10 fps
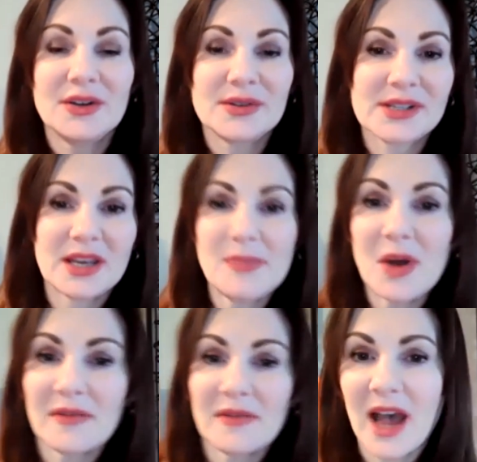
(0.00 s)
Skip
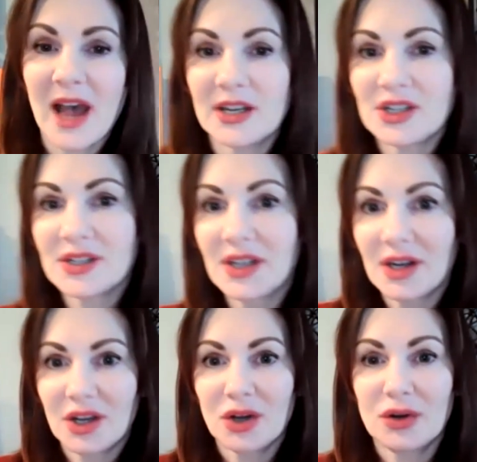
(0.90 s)
all of that and just get
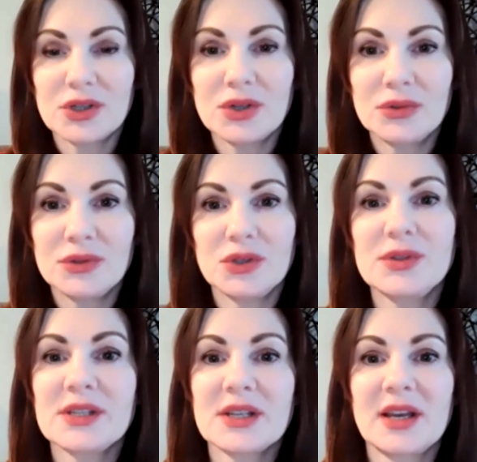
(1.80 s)
a coach who's
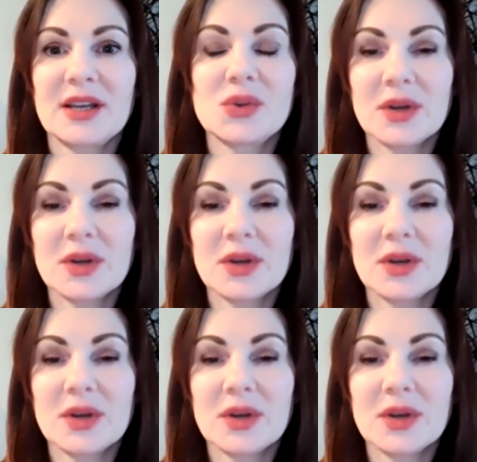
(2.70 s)
used to this,